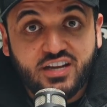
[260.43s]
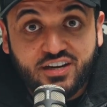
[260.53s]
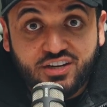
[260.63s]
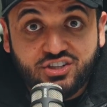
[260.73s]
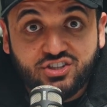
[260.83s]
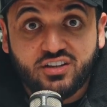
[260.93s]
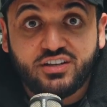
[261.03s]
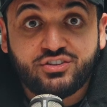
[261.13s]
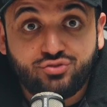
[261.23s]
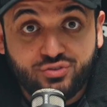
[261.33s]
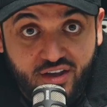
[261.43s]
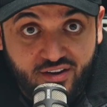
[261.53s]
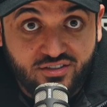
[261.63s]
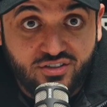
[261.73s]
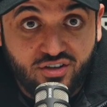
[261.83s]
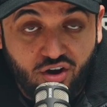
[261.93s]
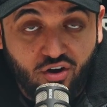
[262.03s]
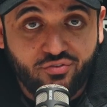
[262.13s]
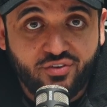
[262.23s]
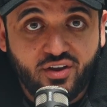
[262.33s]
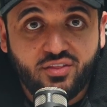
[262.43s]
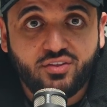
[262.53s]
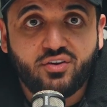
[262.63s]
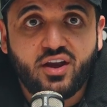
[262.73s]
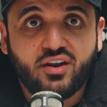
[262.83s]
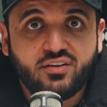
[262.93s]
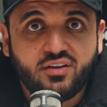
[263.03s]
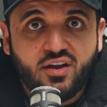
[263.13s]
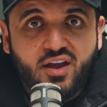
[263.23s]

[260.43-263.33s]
initially to get us off the ground.